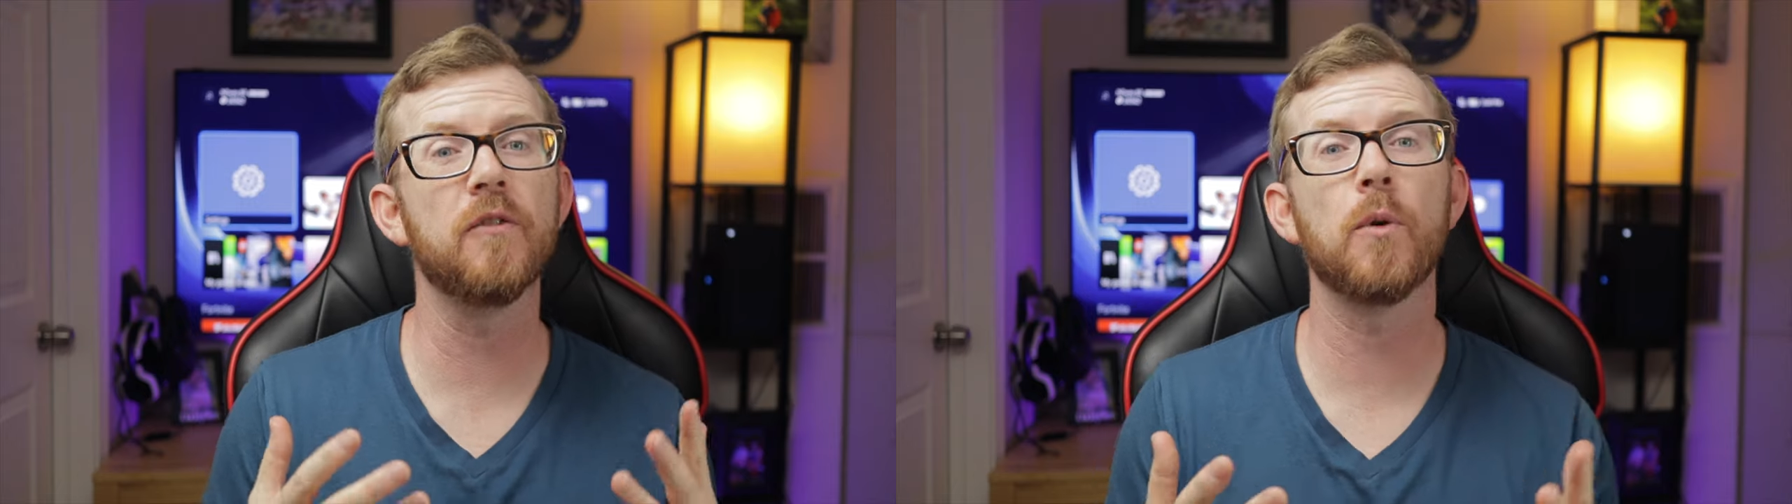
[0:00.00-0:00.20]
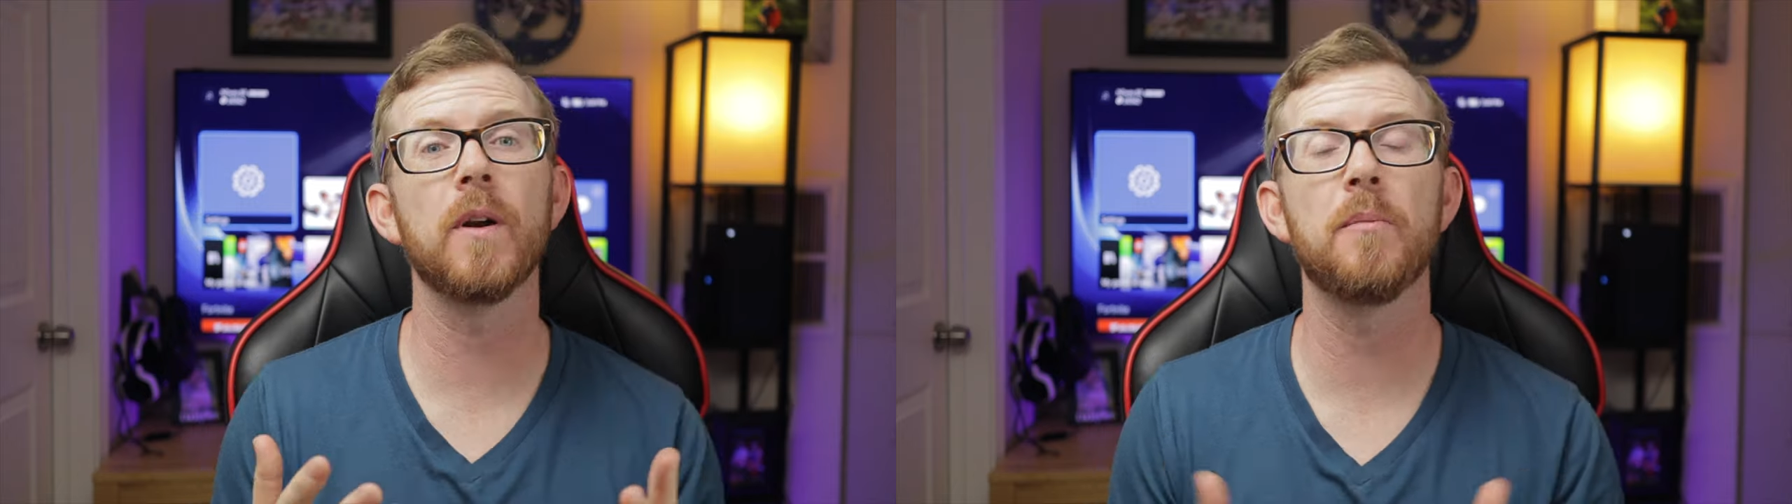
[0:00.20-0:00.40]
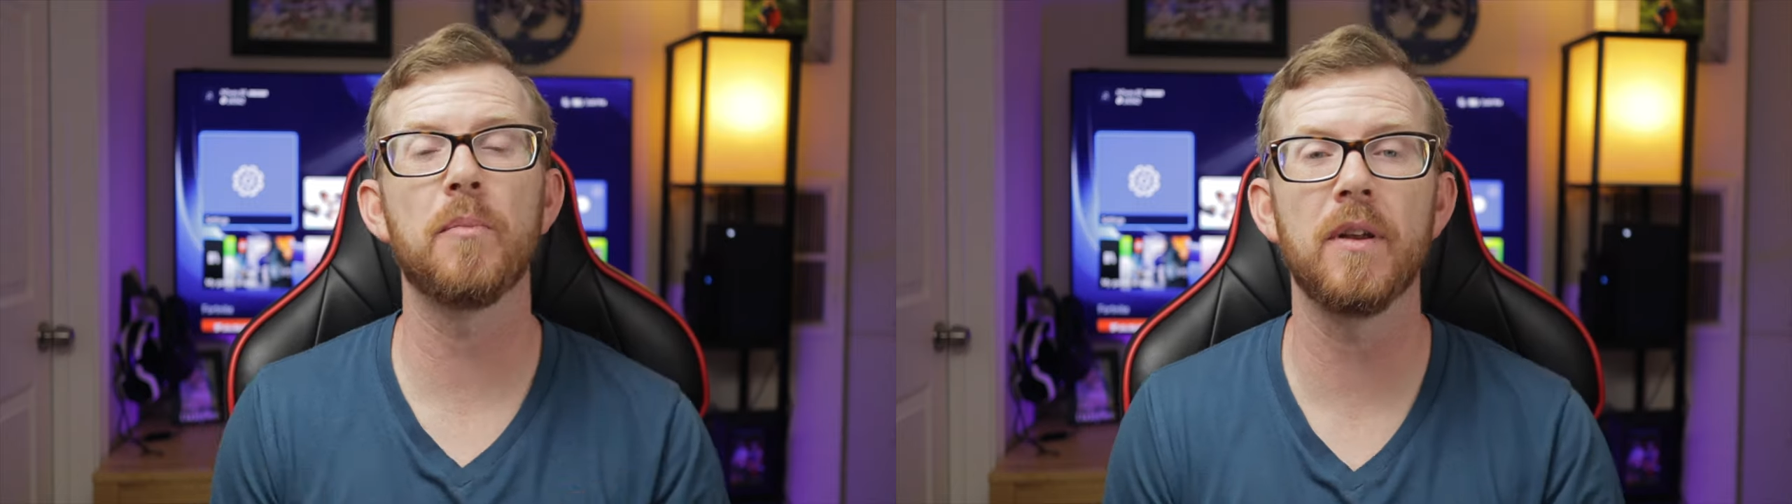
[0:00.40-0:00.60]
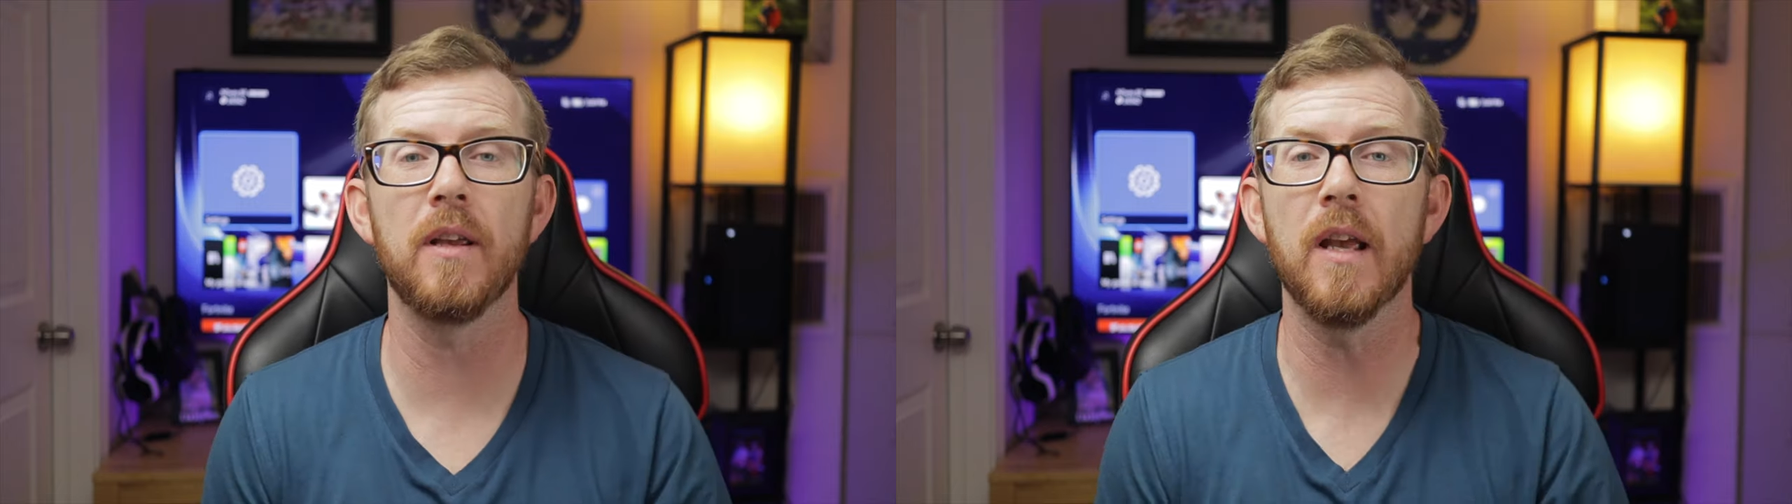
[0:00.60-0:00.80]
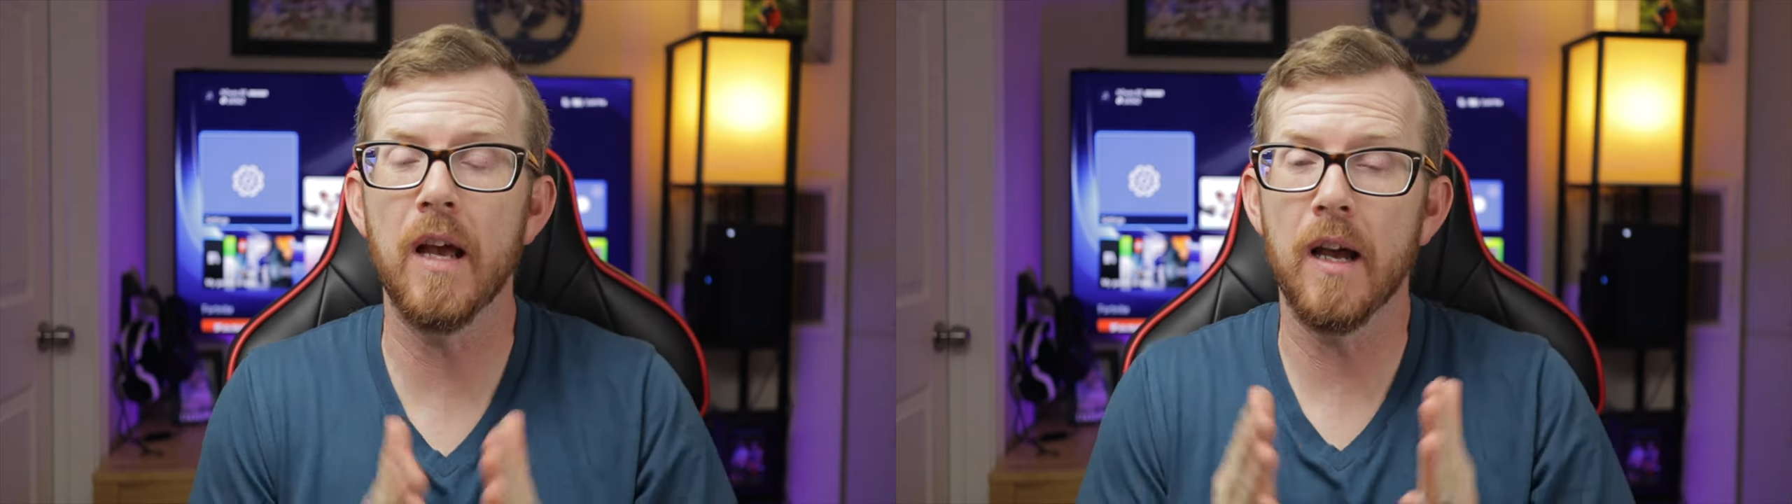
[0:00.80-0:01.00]
forty
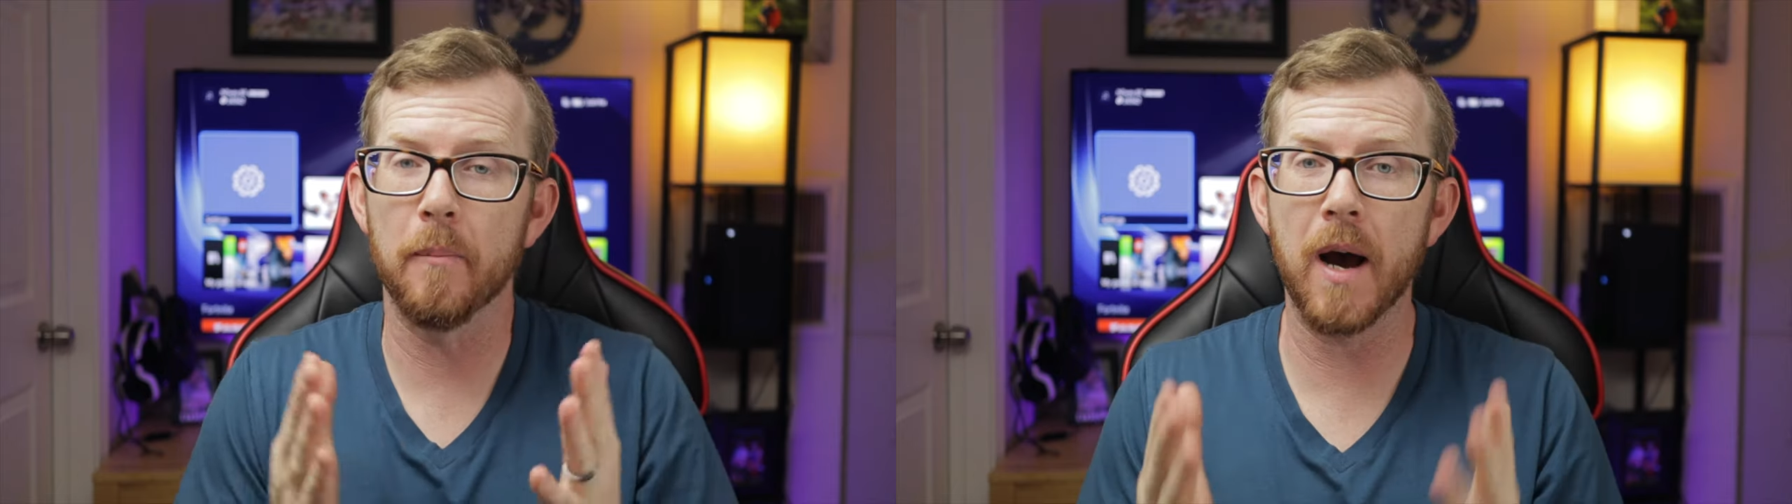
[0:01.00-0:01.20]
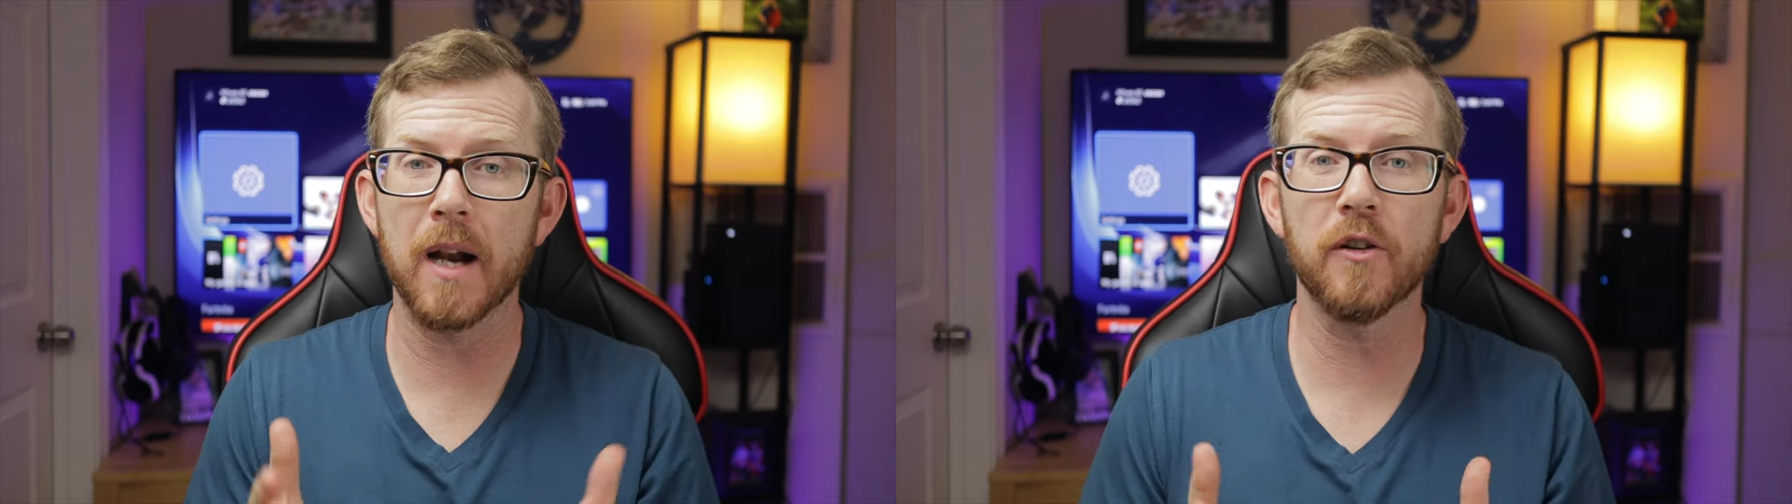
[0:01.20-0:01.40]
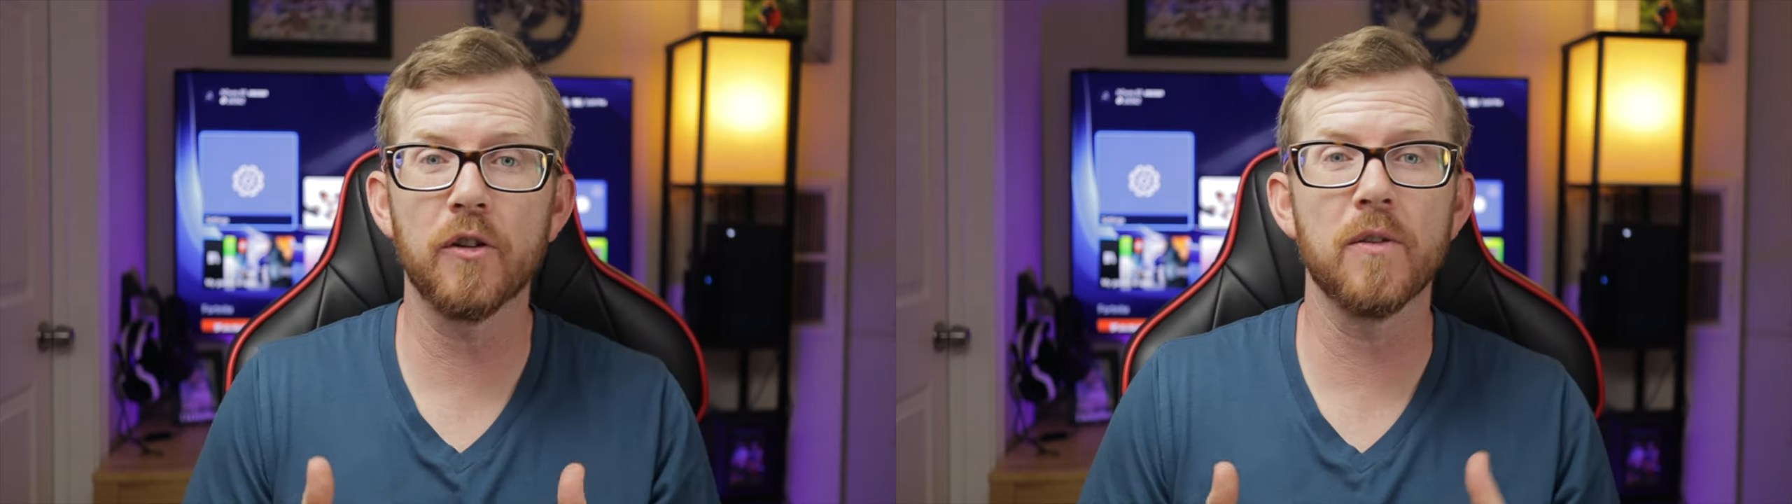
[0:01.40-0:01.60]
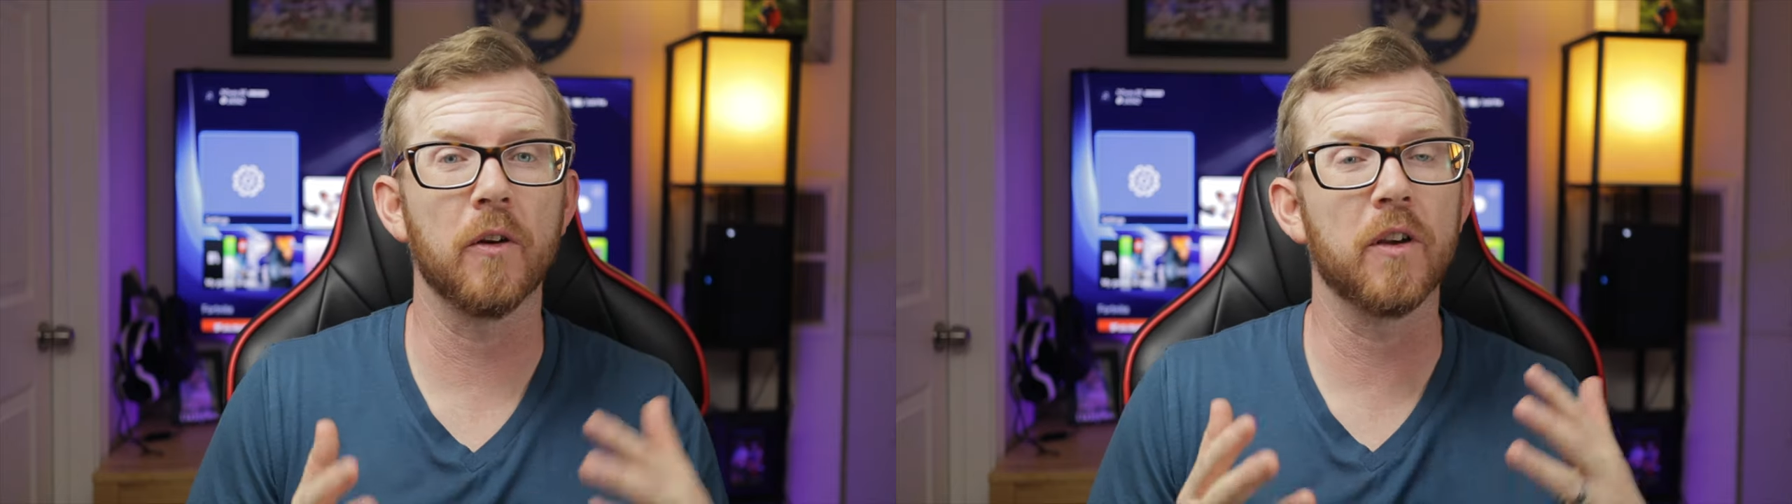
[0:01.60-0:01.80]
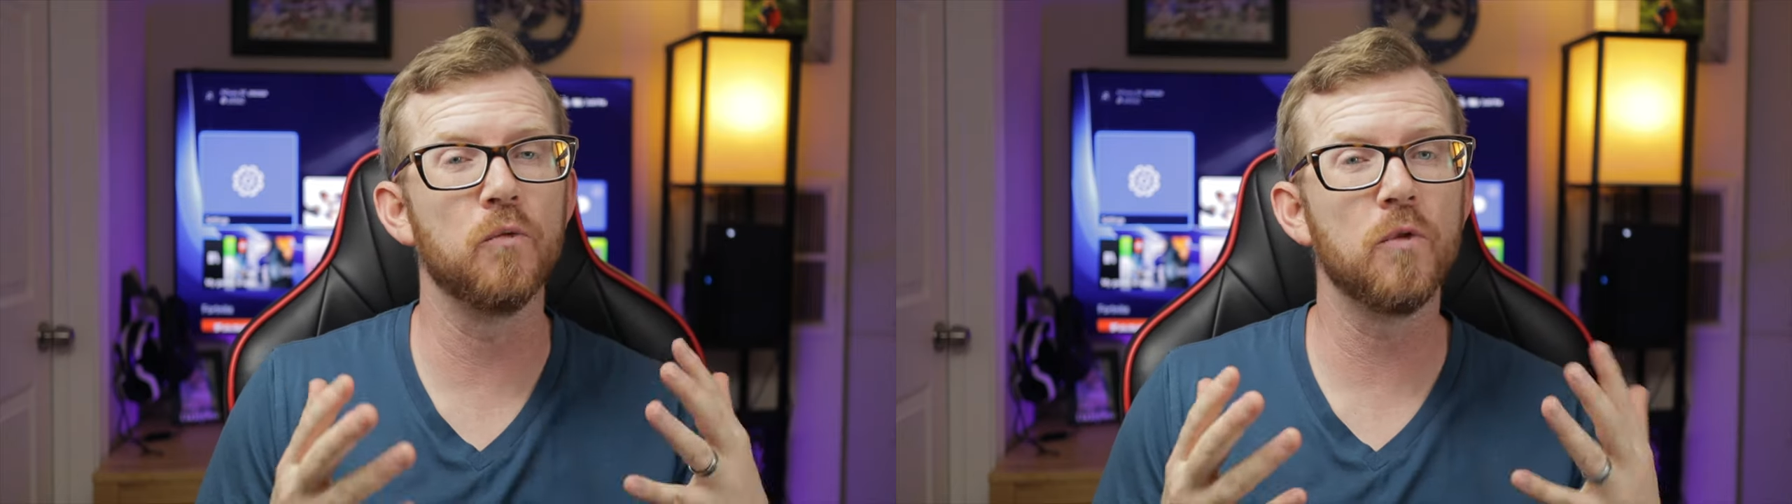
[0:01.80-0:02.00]
p monitor that can